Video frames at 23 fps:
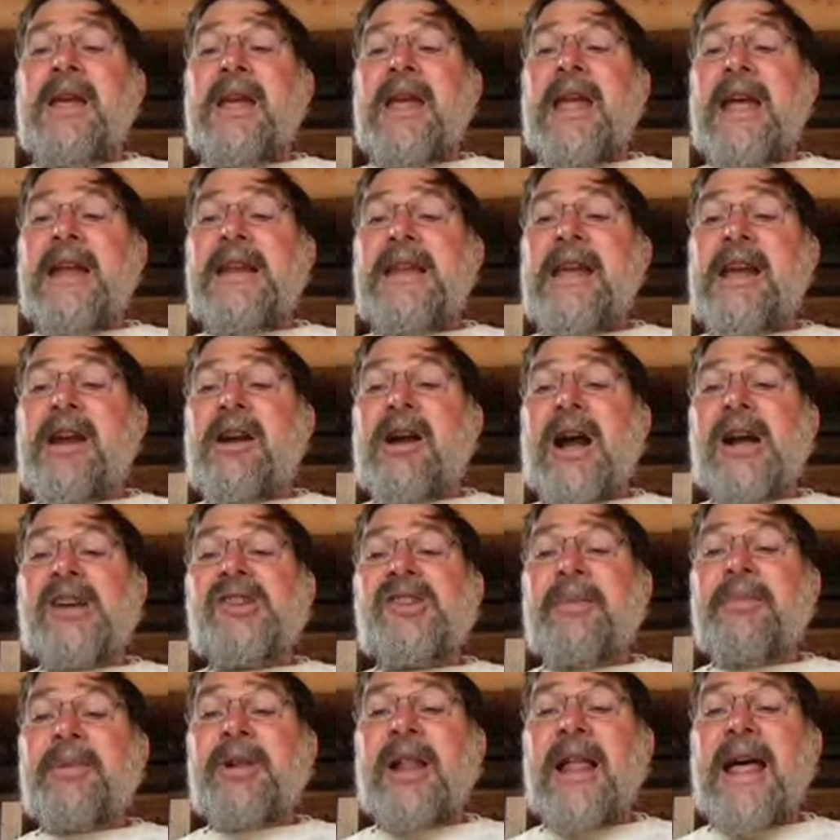And here are
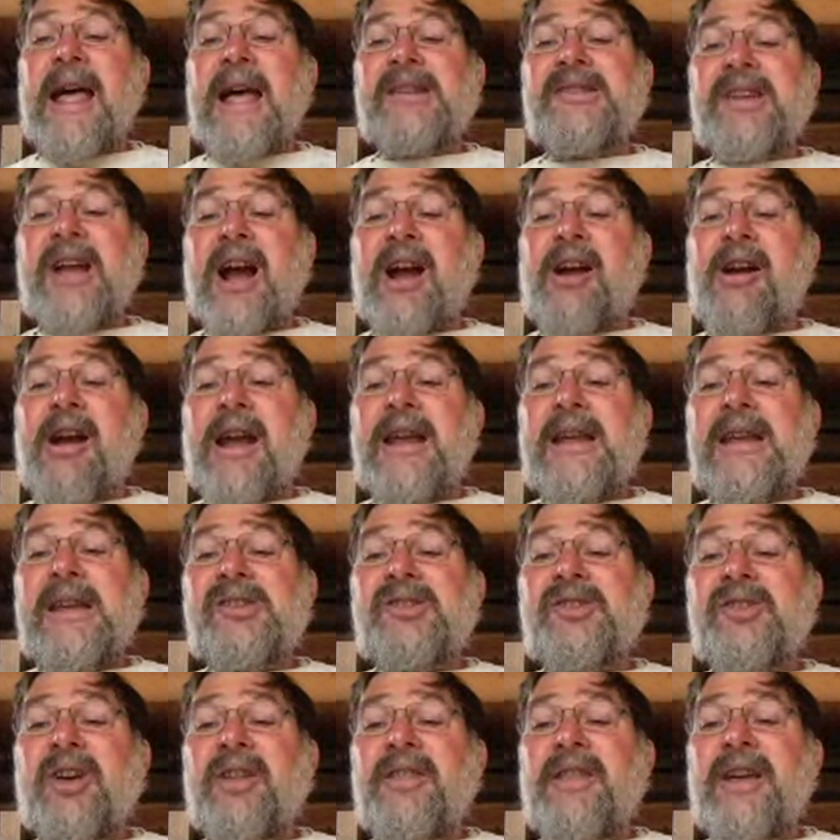some class
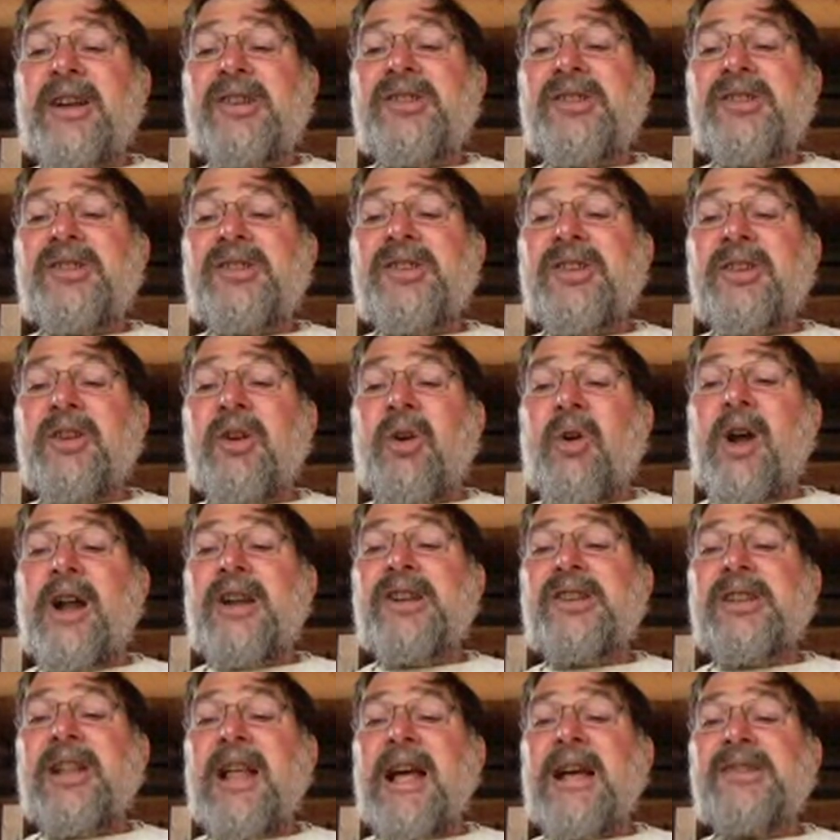hierarchies. So there's an orange
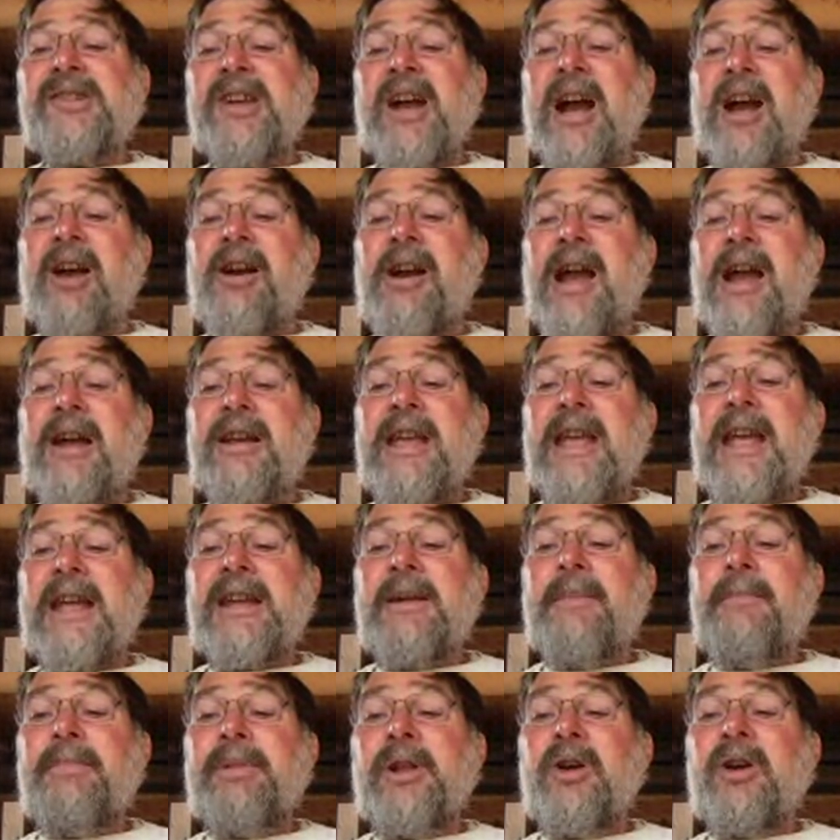class hierarchy and a
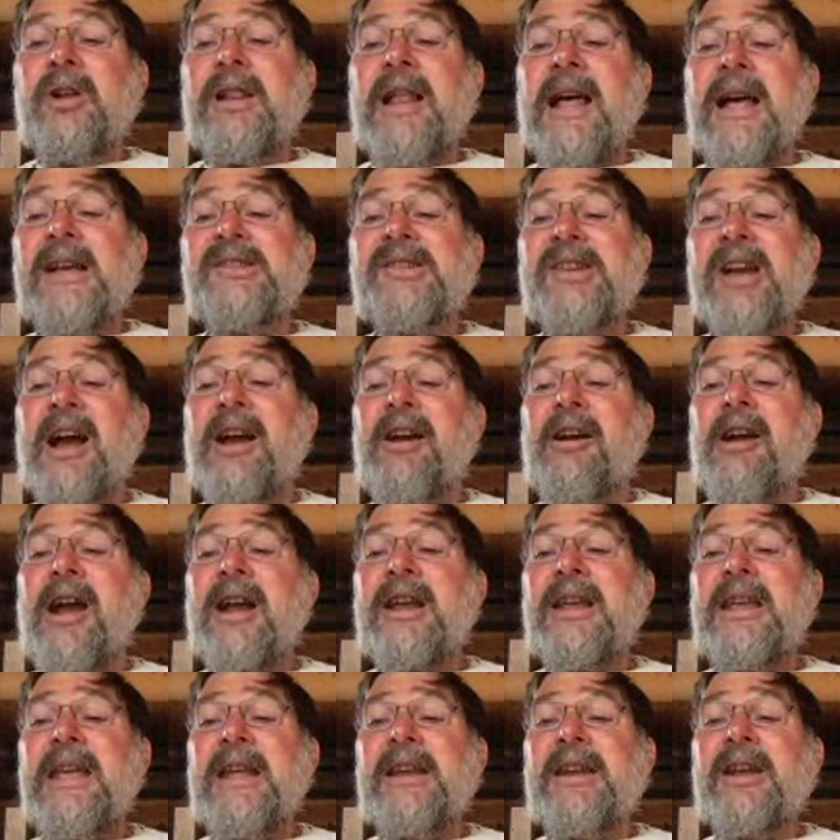blue class
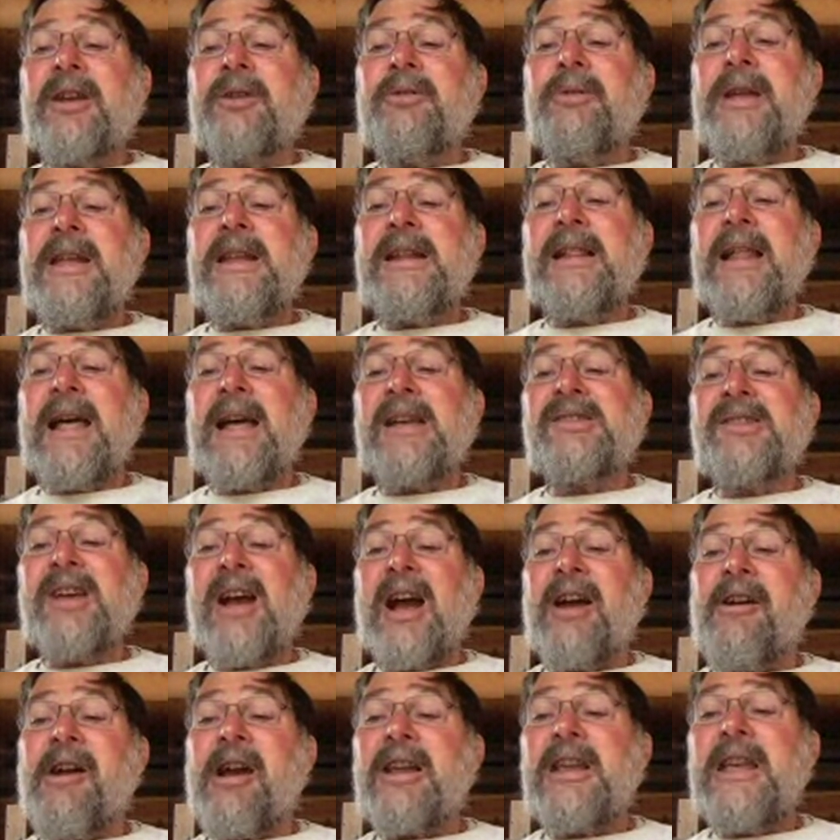hierarchy and a green class
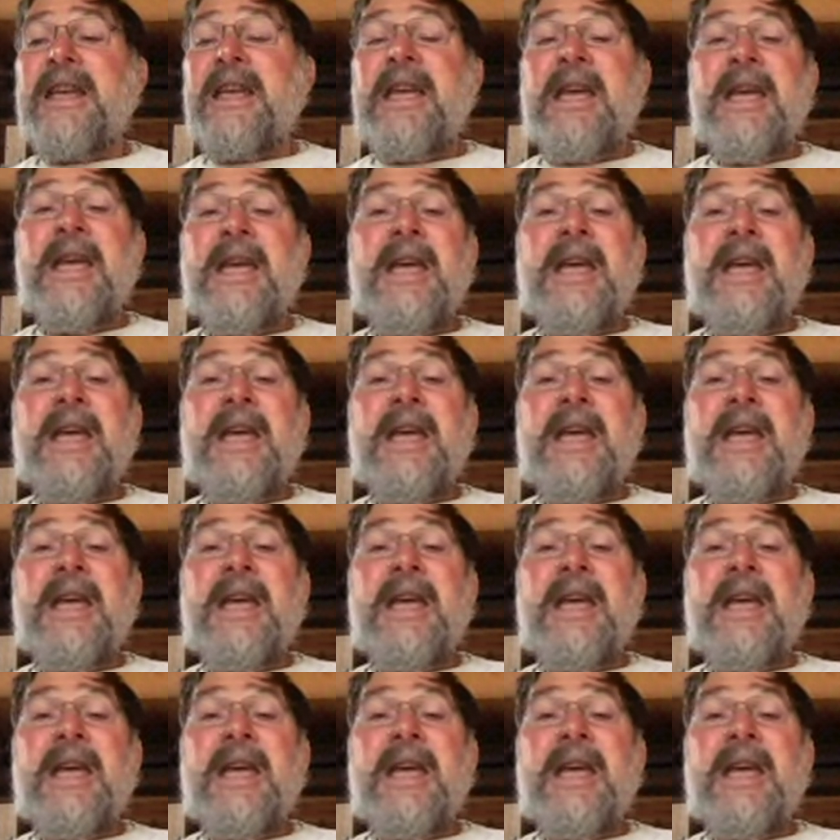hierarchy.